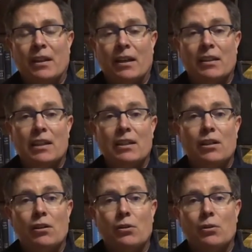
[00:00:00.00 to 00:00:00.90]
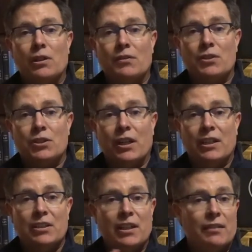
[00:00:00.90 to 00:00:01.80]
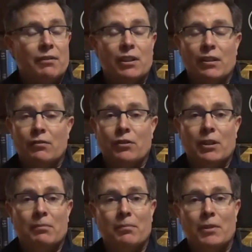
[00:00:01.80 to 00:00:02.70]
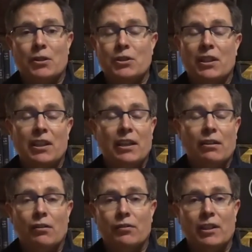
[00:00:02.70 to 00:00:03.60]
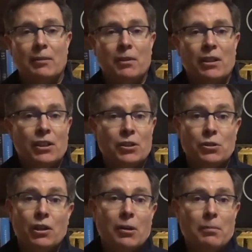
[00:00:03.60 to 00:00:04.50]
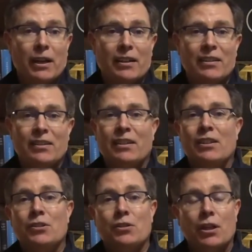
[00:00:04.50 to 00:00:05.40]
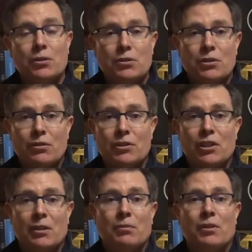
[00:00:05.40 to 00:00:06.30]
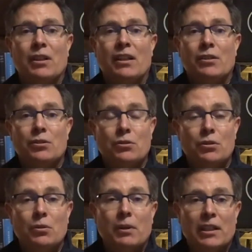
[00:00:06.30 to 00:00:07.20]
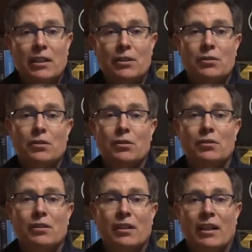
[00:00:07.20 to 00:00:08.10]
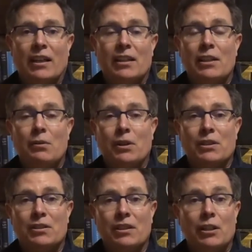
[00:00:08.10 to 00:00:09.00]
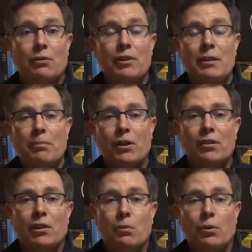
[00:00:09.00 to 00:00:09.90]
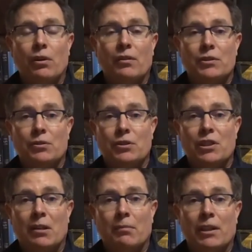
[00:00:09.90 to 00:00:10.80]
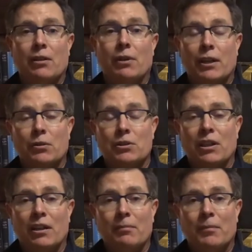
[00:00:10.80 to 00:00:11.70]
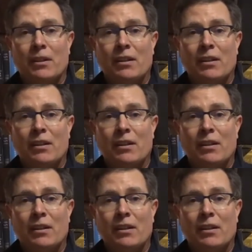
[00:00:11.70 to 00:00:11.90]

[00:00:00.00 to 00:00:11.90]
And then the Lord has changed everything for him, because the king offered him to go back, to go to Jerusalem, to do what he needed to do. And he rebuilt the wall of Jerusalem in a record time.